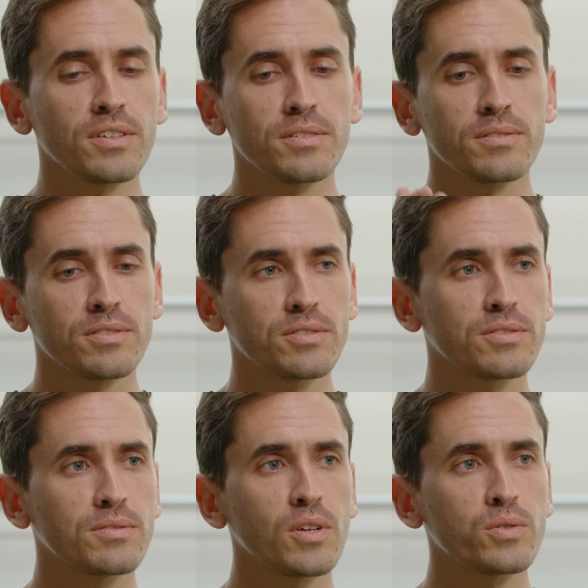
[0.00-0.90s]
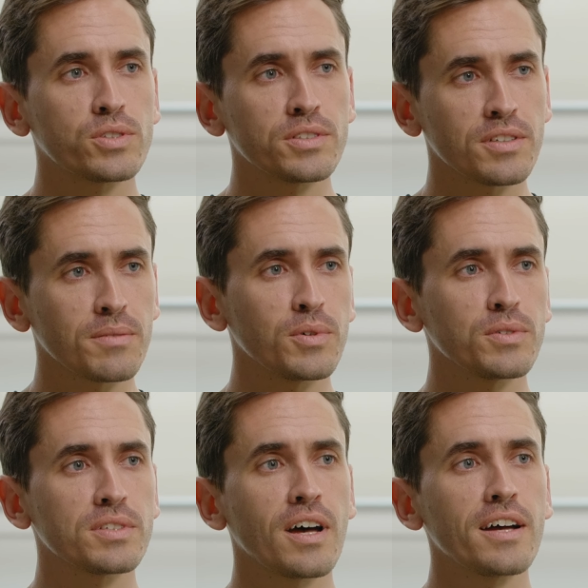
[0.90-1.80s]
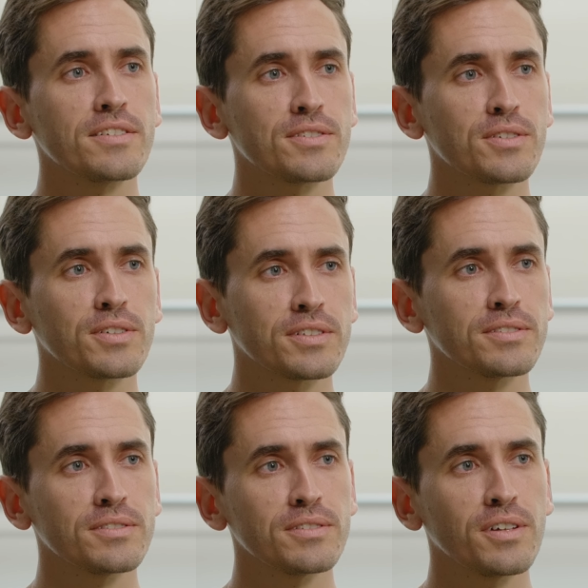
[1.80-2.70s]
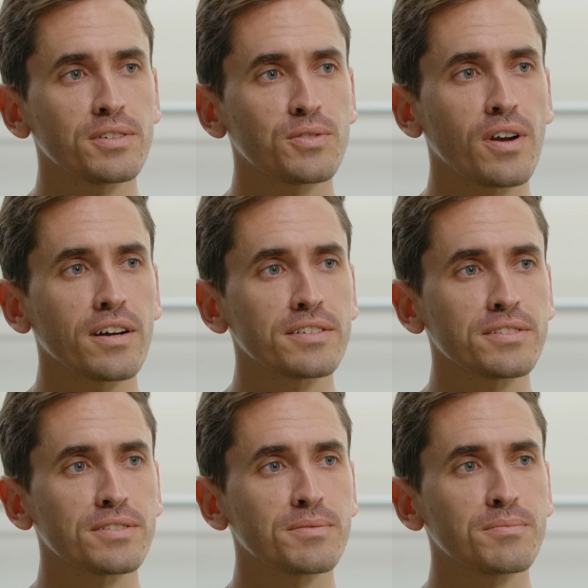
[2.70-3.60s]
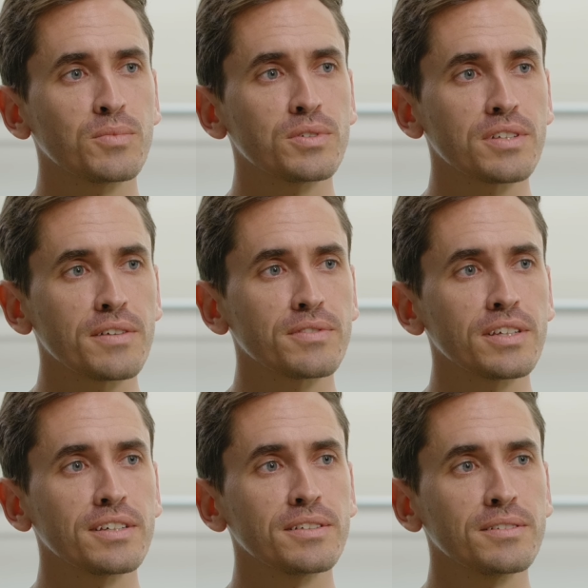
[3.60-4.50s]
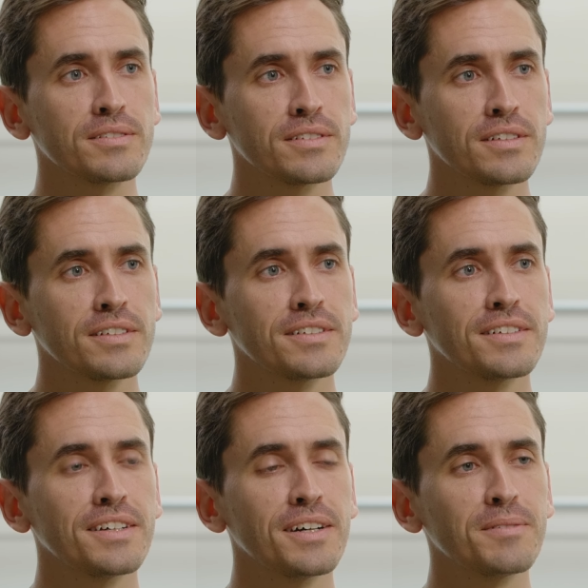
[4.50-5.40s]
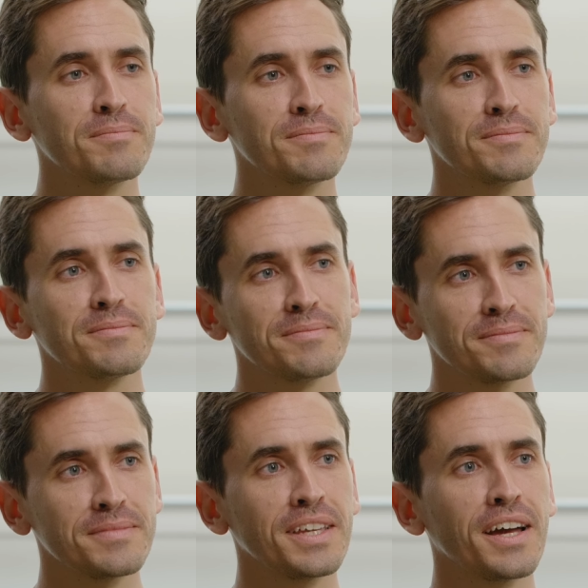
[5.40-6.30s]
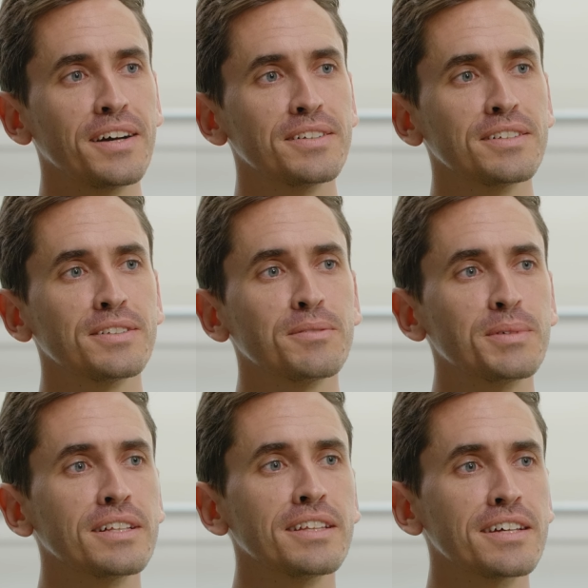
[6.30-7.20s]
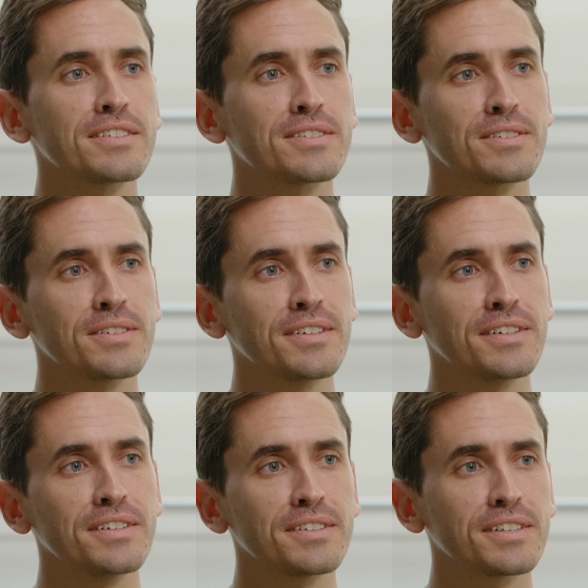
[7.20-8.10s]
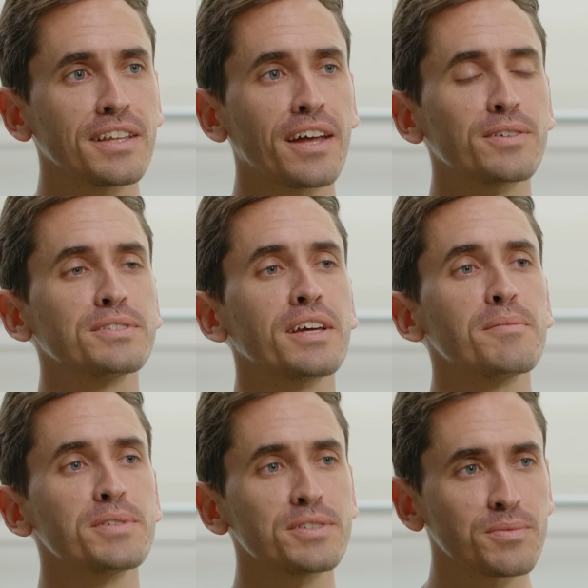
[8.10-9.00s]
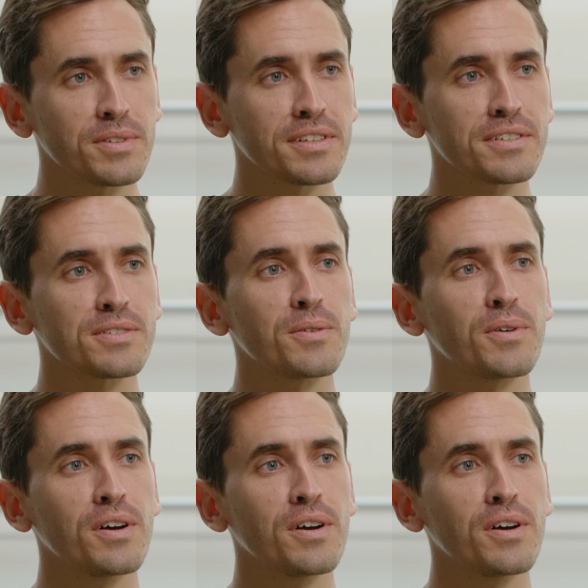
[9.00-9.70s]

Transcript: the, there's oceans on both sides, so you can launch rockets more safely and um, there you go. Yeah, a little bit less uh, collateral damage when things go